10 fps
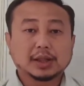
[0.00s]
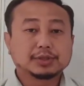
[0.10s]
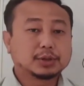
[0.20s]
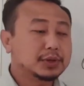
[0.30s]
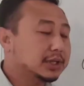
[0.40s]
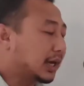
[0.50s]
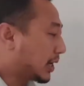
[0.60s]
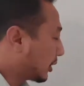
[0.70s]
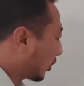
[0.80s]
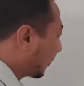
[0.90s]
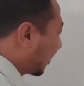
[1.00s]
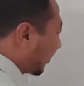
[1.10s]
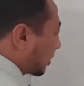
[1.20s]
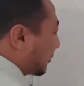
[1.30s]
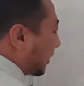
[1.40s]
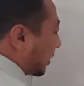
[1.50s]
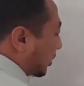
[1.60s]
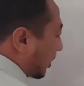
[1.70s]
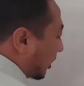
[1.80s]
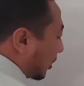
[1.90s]
During the anaerobic
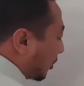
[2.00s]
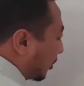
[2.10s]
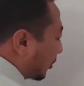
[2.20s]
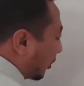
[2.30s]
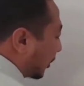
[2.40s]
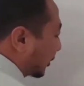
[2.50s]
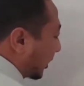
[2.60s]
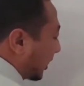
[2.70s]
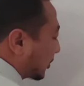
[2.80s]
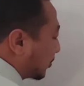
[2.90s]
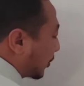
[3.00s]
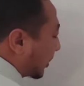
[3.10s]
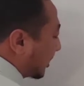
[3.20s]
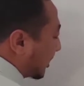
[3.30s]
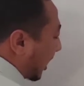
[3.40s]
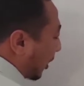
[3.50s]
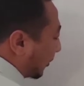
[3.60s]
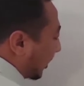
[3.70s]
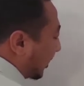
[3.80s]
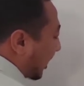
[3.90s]
respiration, glucose is broken
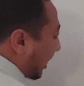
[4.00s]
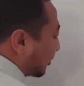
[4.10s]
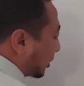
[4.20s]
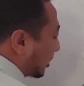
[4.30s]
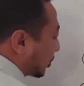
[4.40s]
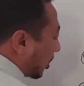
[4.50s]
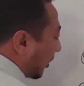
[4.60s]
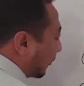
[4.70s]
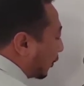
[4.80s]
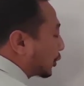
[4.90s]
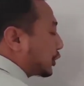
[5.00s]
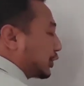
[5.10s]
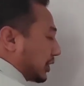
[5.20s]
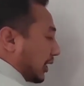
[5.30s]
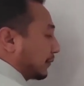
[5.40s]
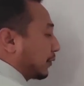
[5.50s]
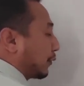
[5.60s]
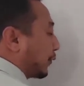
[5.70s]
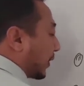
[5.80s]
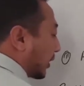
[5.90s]
down in the absence of oxygen
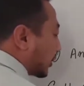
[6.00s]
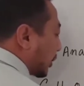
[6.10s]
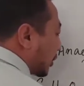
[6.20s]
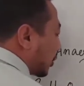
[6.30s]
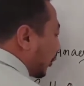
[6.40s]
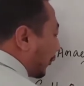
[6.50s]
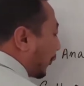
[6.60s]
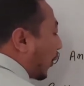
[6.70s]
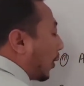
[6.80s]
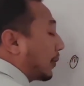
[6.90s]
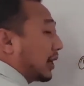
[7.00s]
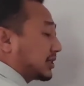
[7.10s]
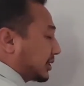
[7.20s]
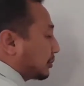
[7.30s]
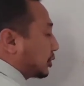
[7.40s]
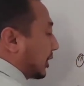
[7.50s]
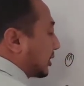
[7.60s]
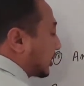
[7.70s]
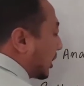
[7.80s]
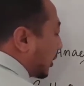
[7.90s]
first to form a
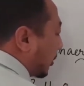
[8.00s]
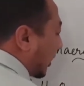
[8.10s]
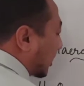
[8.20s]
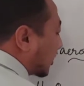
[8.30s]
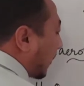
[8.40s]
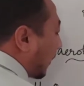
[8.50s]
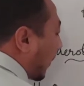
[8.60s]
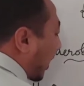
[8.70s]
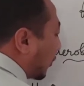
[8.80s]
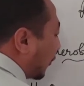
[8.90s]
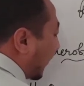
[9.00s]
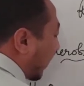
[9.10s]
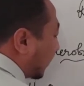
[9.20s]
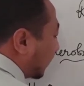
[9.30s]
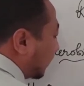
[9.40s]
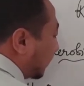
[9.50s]
substance known as pyruvate.